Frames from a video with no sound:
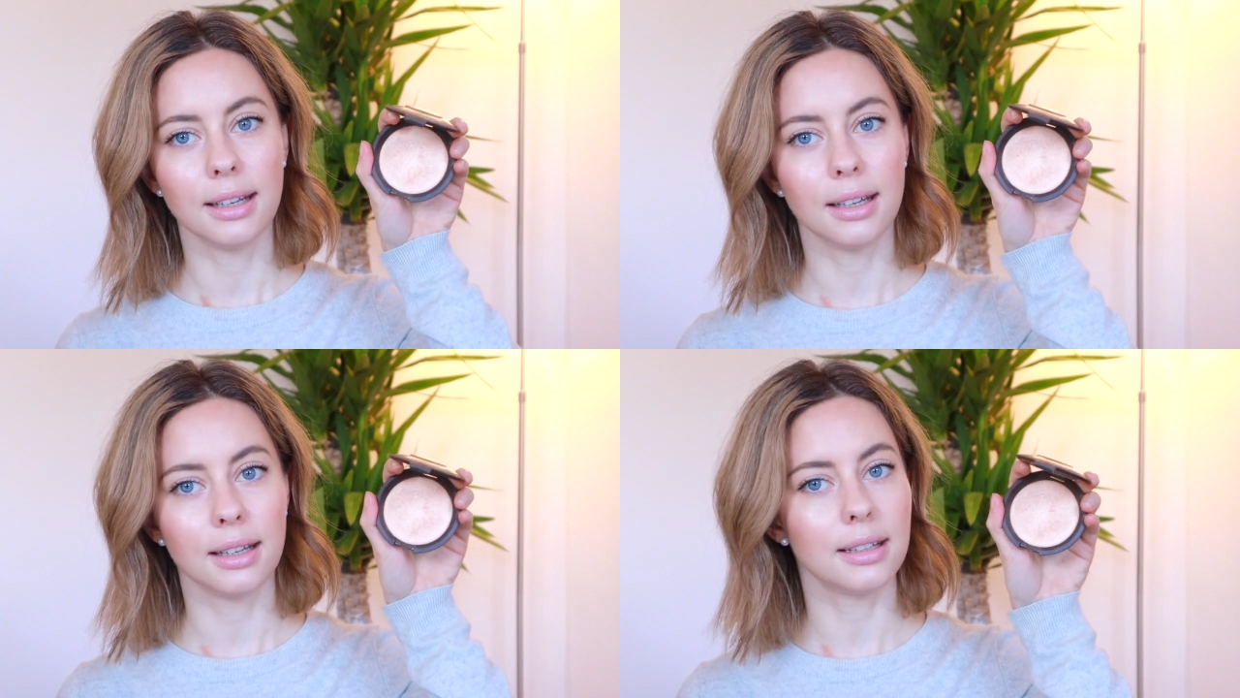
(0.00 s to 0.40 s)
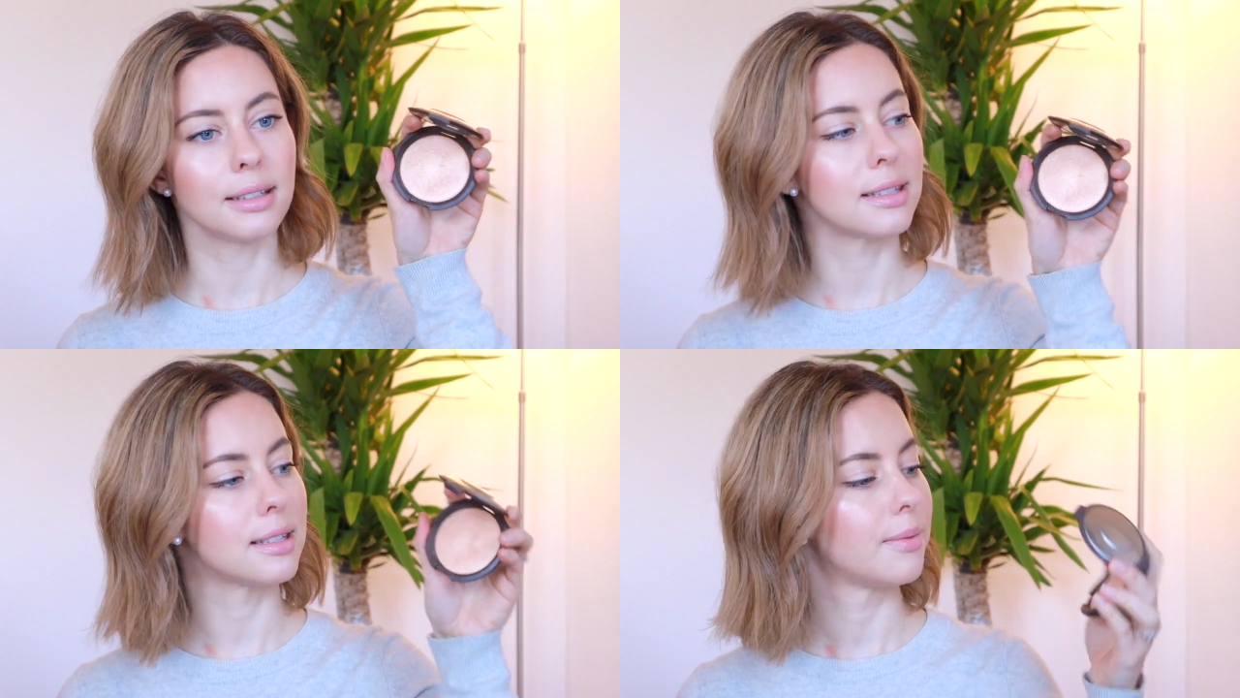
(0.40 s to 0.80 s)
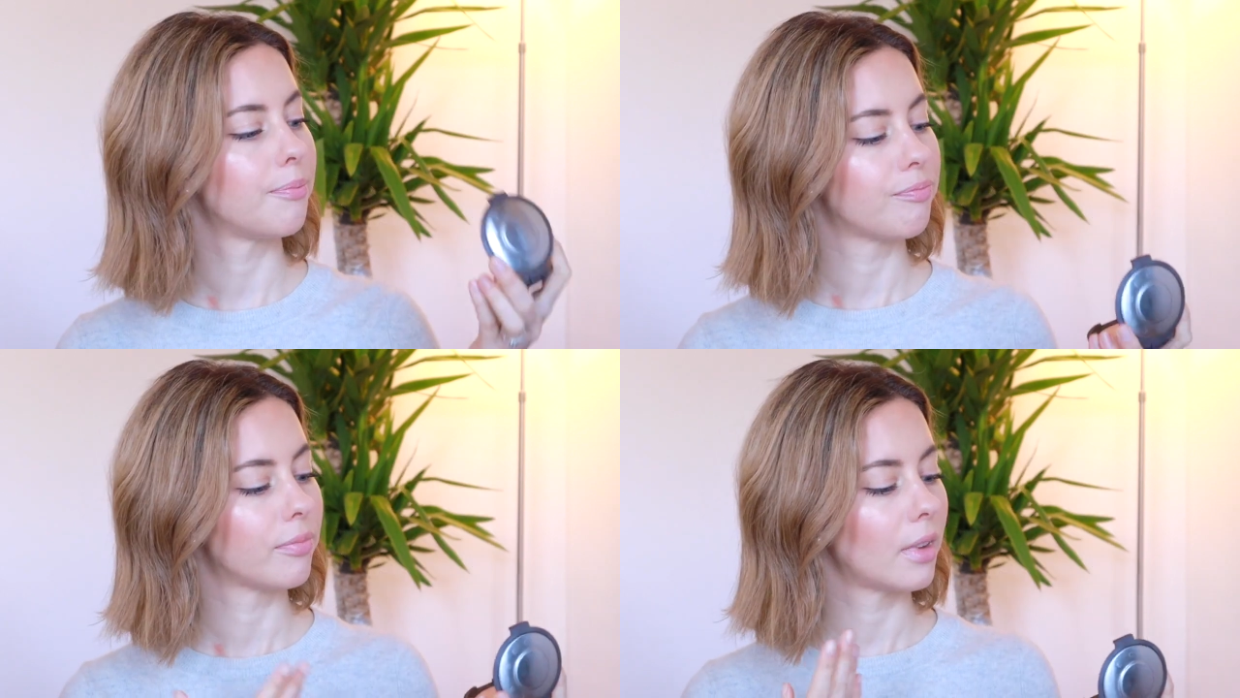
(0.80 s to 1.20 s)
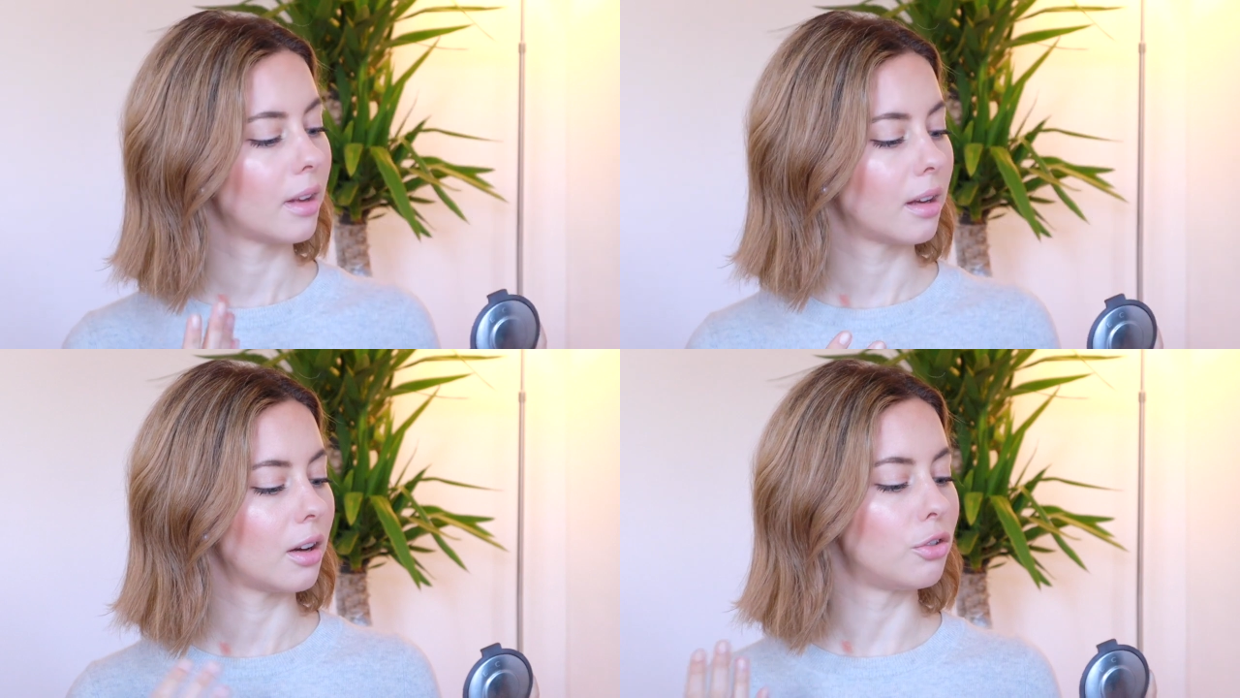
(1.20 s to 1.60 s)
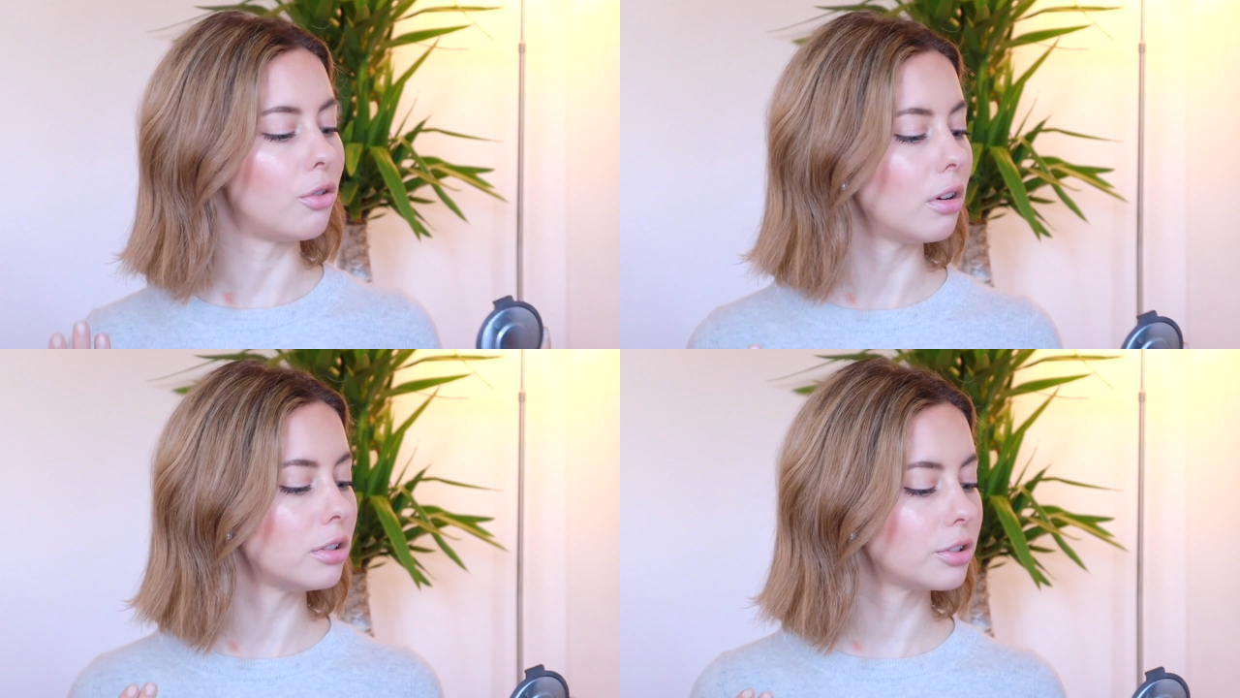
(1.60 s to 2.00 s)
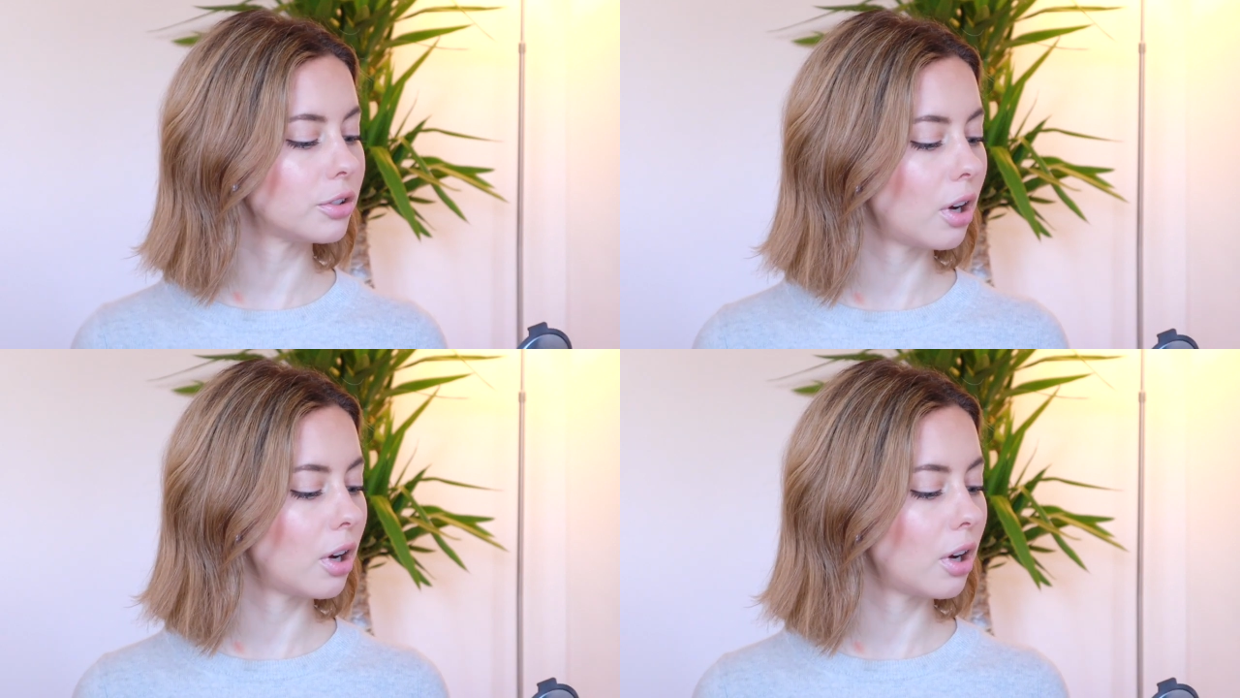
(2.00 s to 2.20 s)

is a rose